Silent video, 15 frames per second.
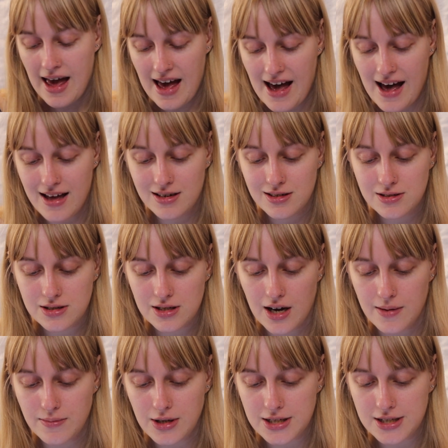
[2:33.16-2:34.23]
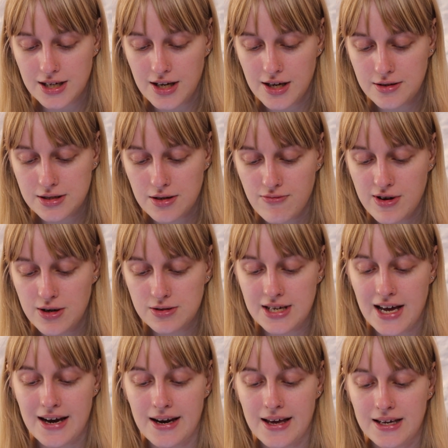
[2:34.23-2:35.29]
And I'm just going to use the Real
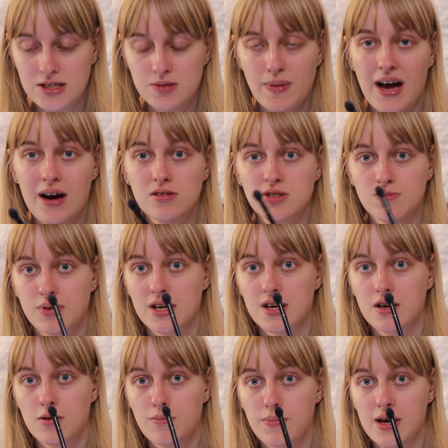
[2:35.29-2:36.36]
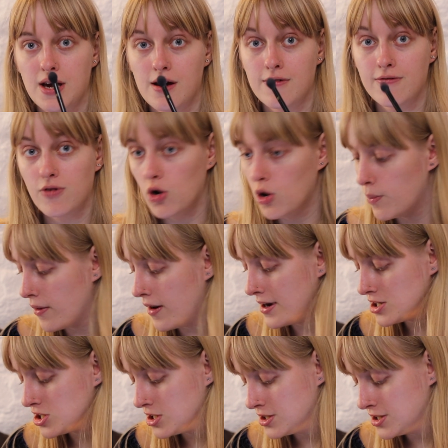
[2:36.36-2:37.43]
Techniques Powder Blue BO4
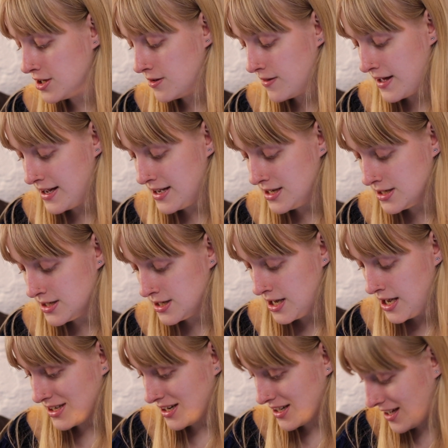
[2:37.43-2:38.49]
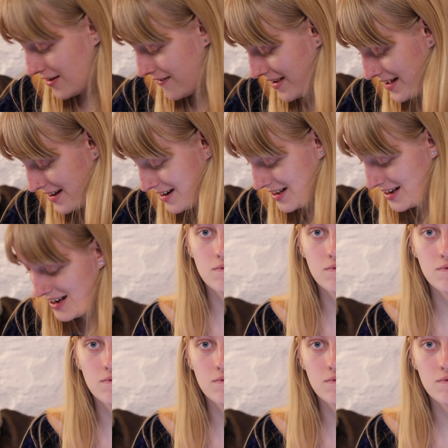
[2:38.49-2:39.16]
brush to do this. I'm just going to go in.